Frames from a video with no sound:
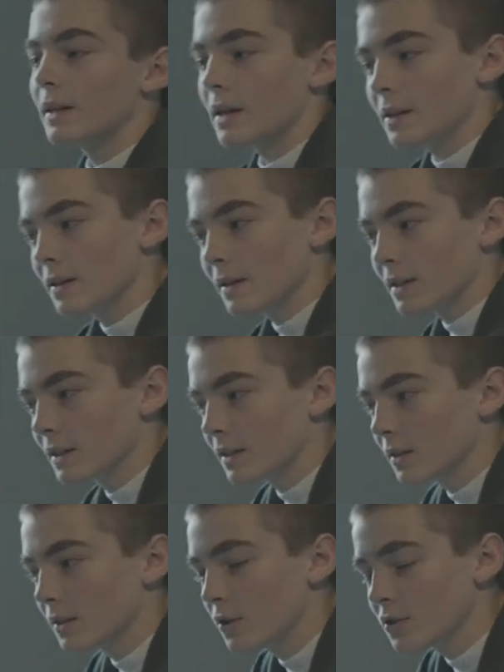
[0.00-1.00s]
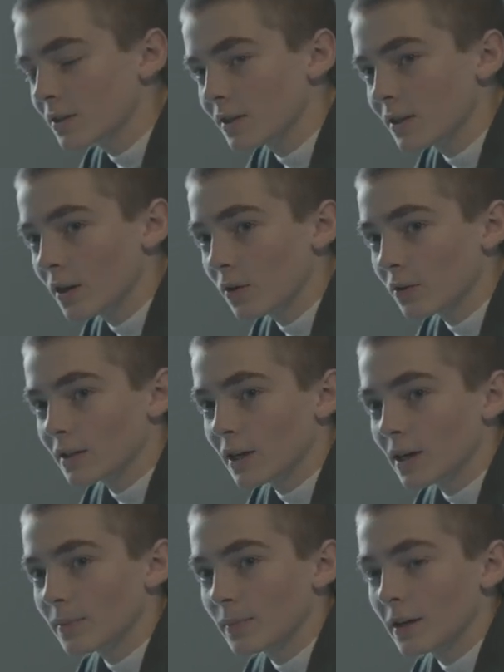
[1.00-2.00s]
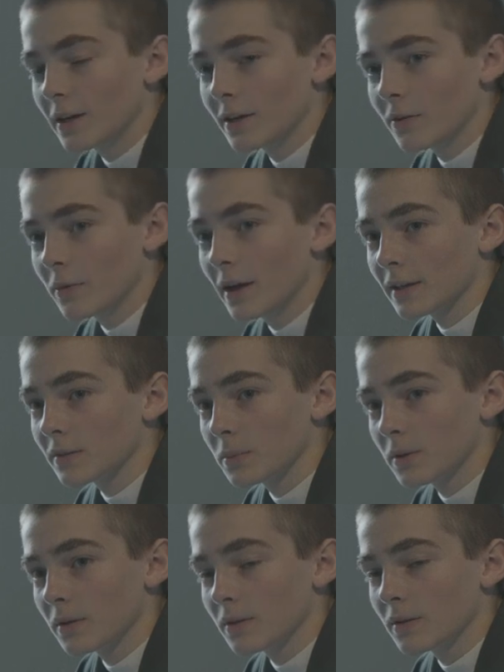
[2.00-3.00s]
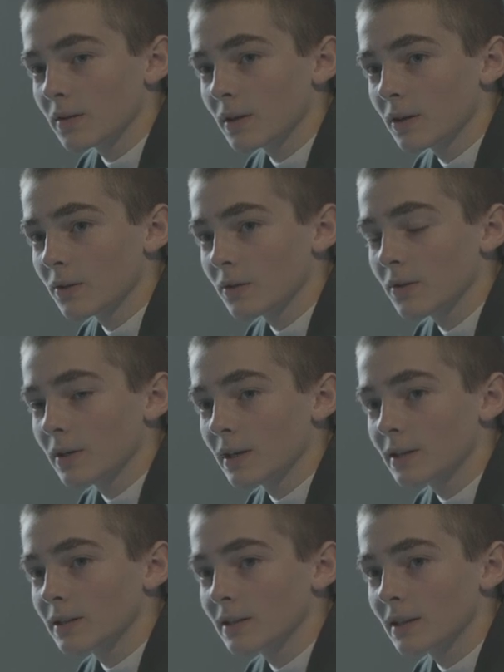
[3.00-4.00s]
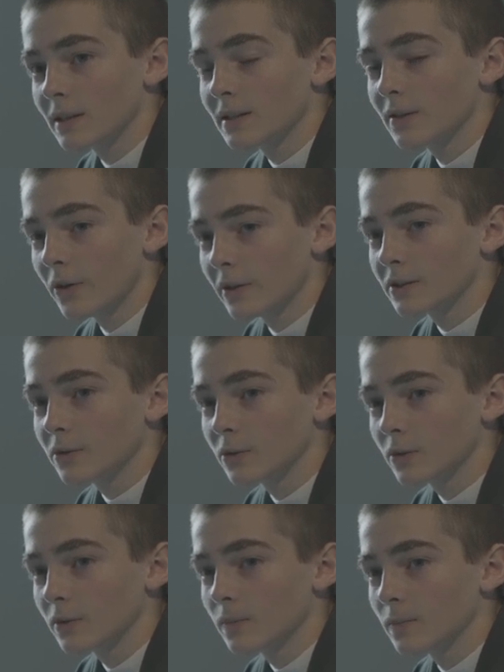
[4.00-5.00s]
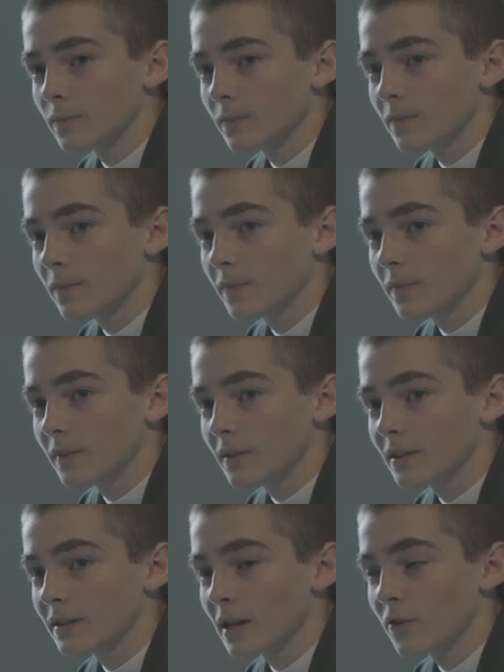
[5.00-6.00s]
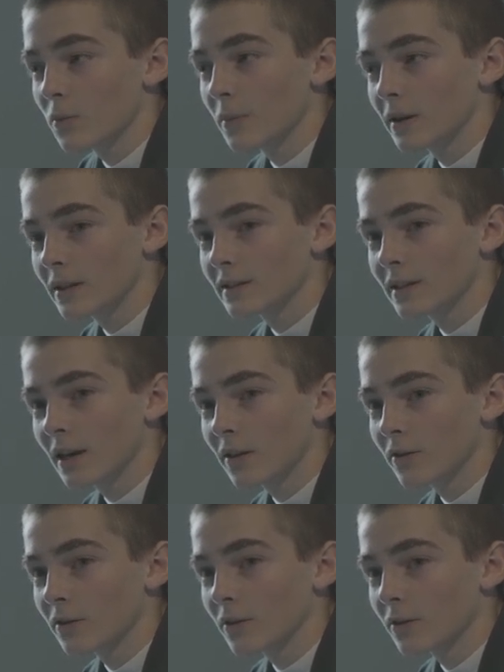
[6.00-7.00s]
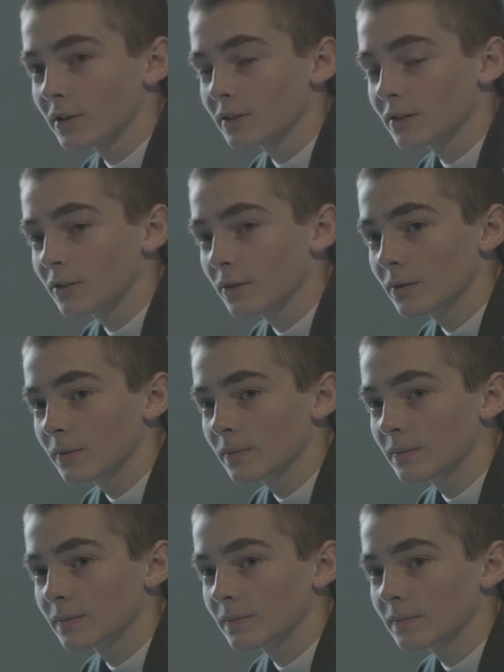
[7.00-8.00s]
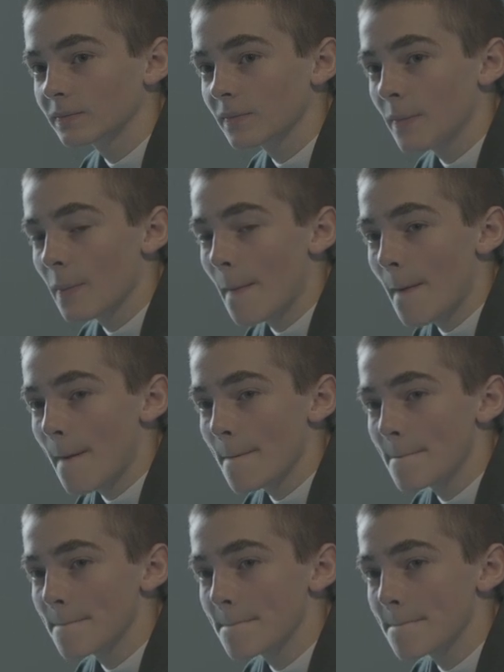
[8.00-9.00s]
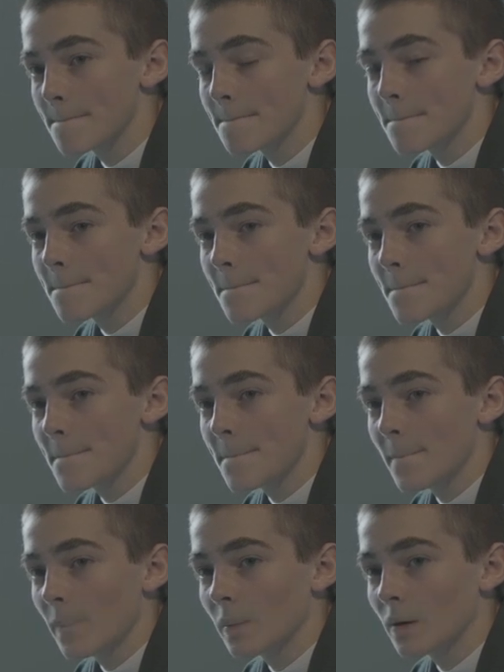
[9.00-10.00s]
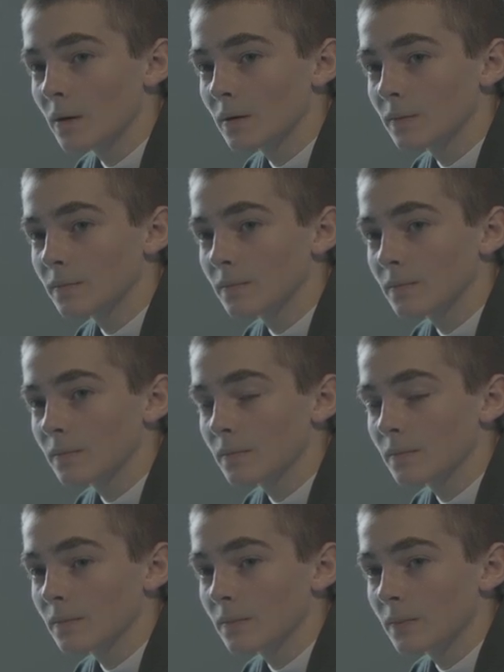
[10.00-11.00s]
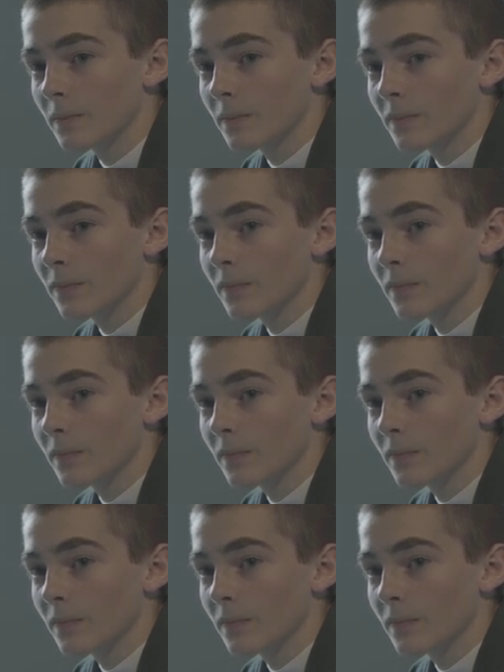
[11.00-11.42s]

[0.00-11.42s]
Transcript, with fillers: yeah, like usually the only time I interact with other units, it's during school, because everybody's together during school. And what are the different units? Can you explain